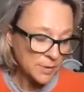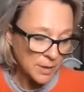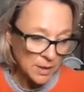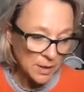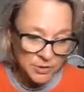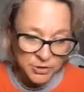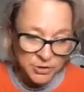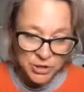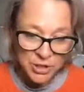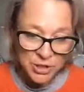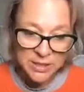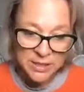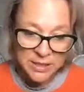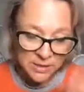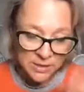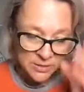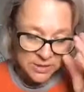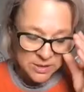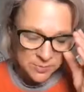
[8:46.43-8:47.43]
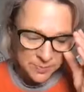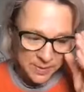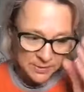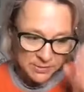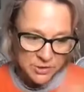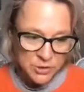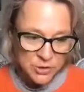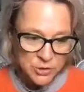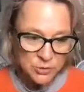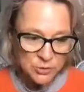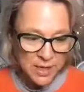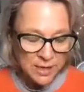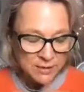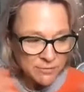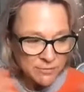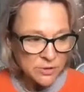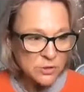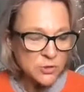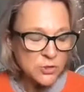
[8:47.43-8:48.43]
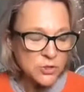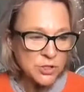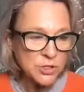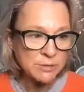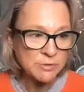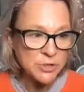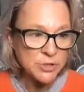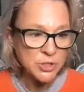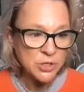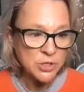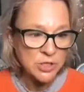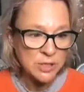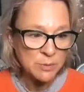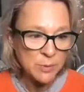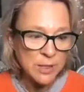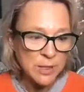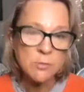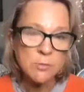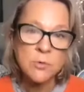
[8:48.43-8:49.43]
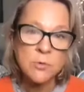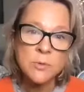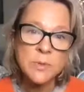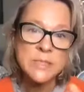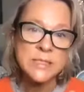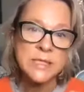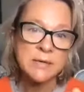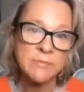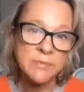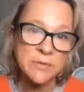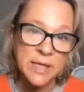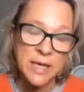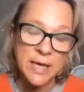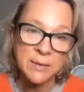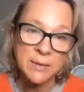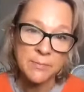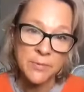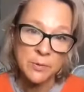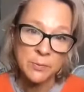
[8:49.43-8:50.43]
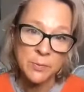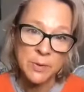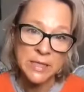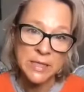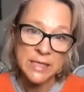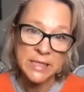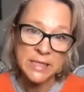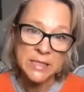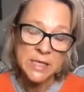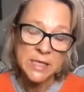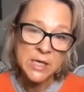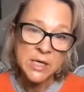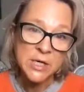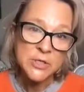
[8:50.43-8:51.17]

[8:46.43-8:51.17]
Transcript: our journey, our spiritual evolutionary journey, we are always given the help that we need.